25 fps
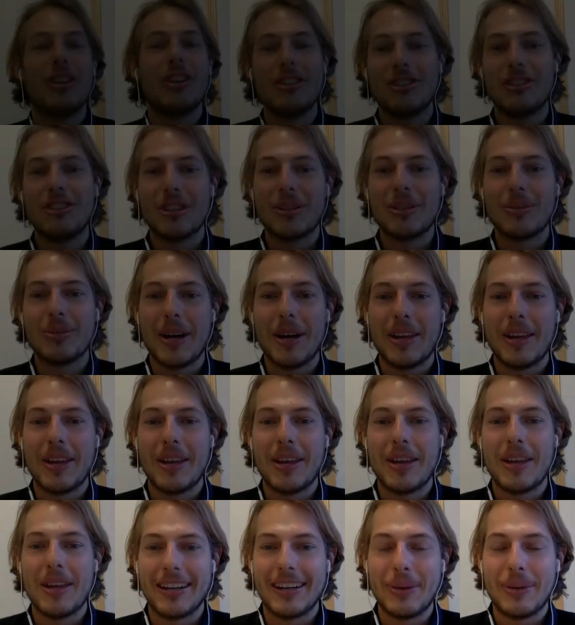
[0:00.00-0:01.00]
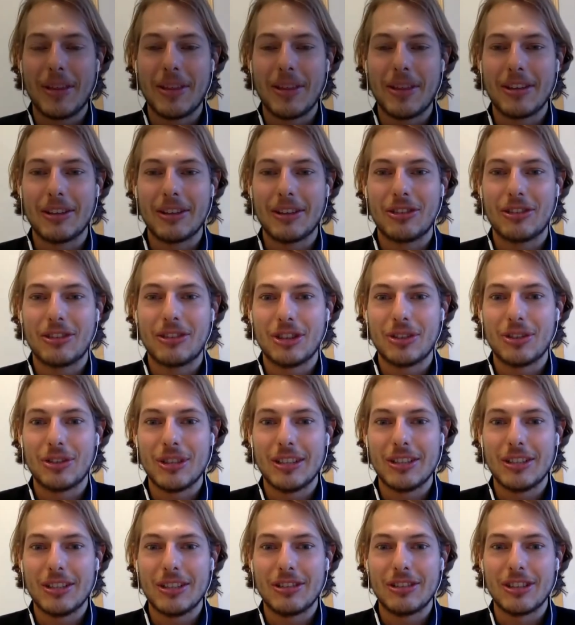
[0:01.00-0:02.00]
judging whether
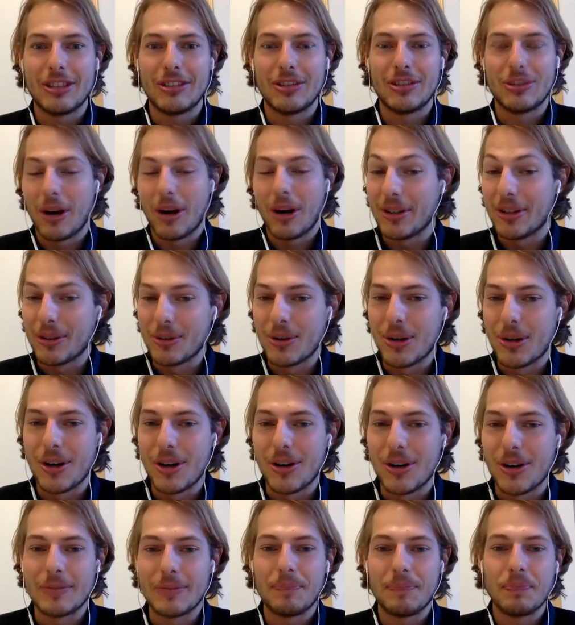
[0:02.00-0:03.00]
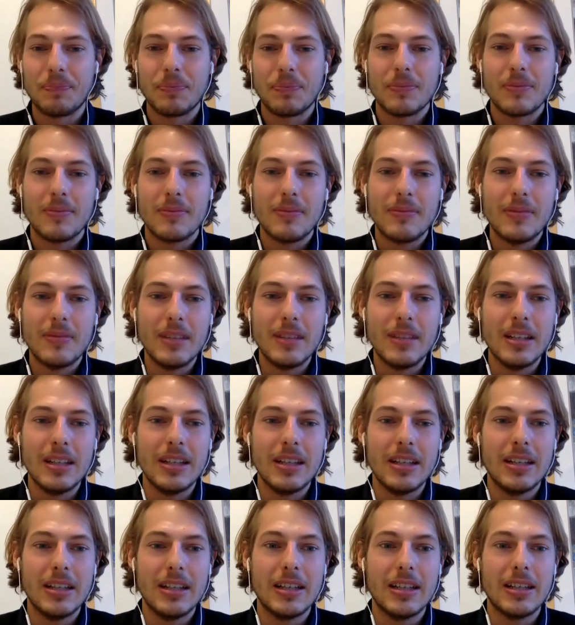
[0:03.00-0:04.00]
surgery is right or wrong.
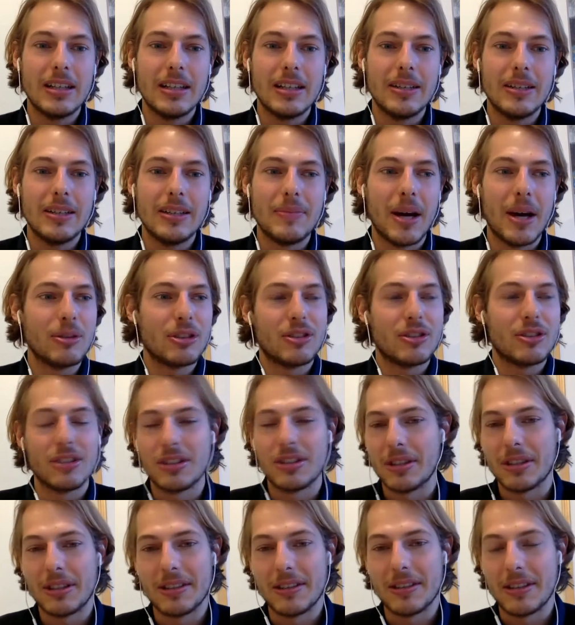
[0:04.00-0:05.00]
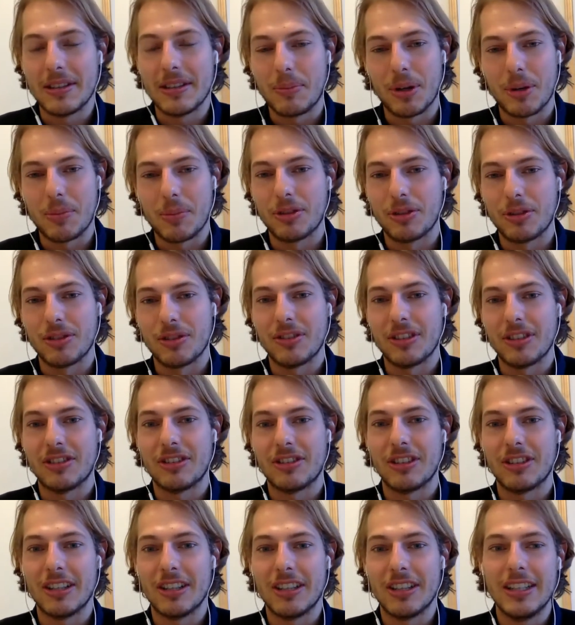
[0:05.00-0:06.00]
That was not the purpose of
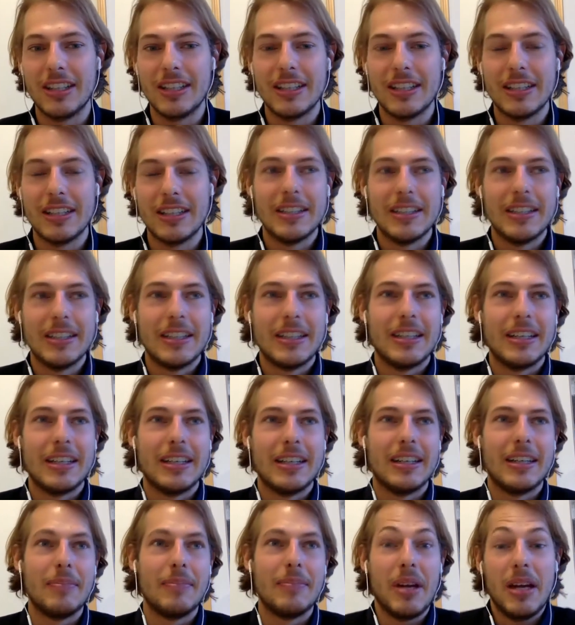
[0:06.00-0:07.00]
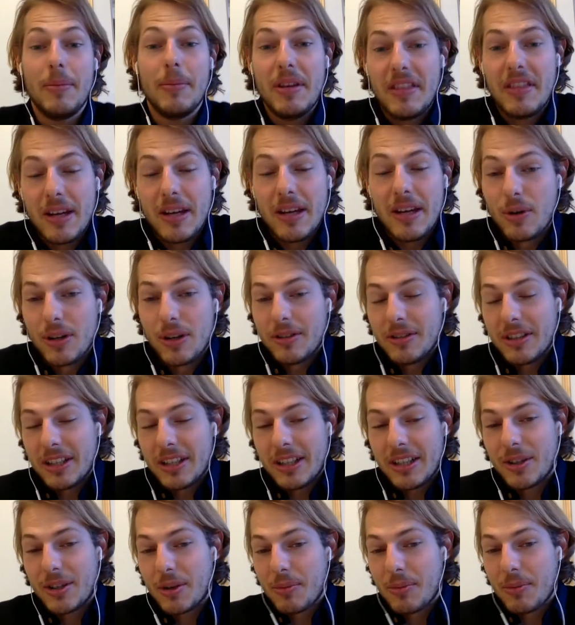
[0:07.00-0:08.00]
this study. Maybe
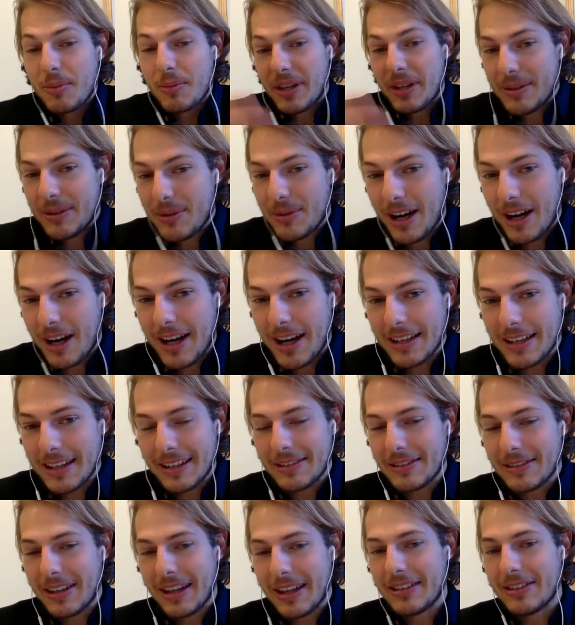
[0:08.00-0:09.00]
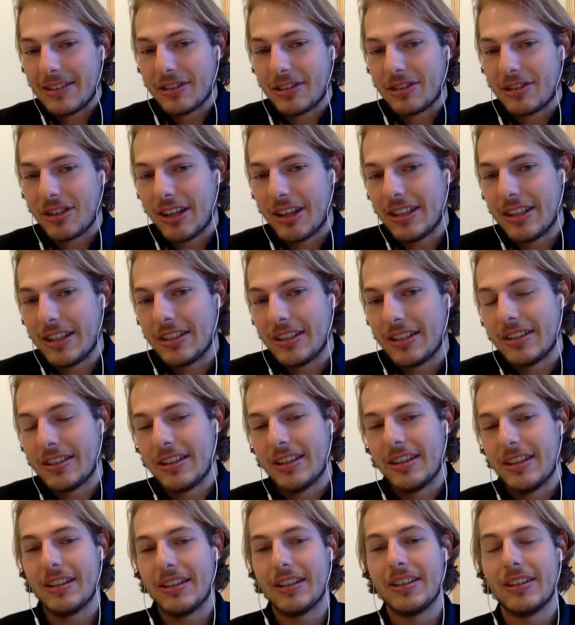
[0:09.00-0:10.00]
they're completely right at
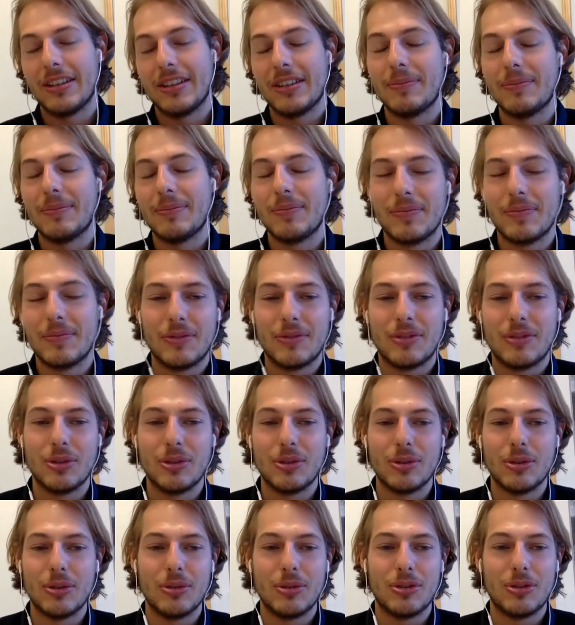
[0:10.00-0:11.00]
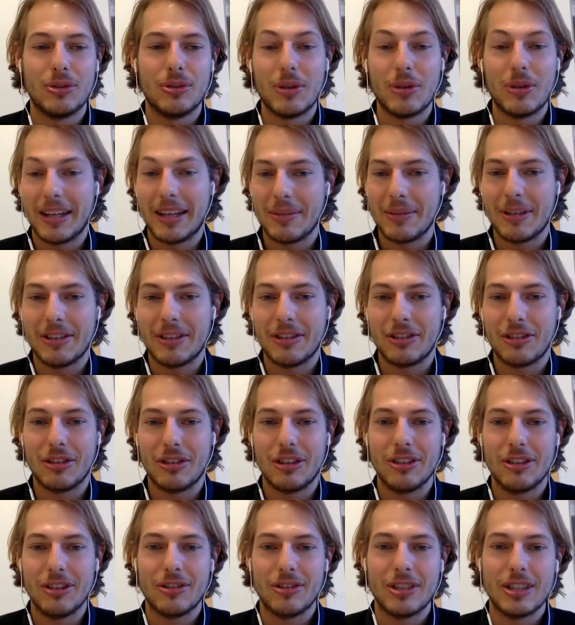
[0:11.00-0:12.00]
deciding to recommend
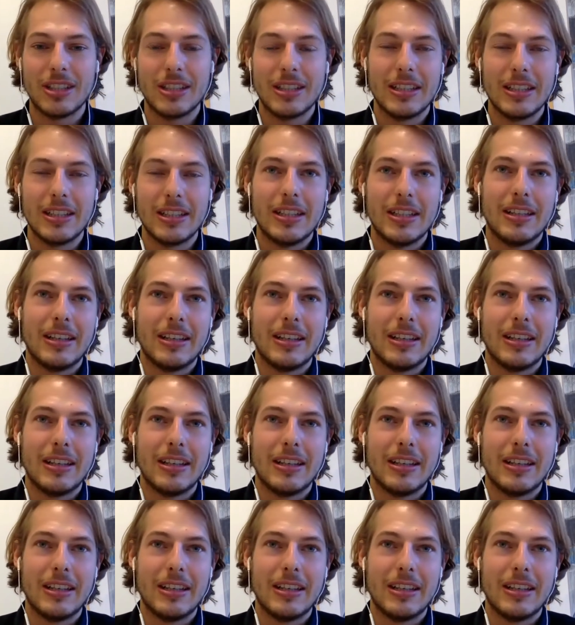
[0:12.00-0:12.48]
surgery.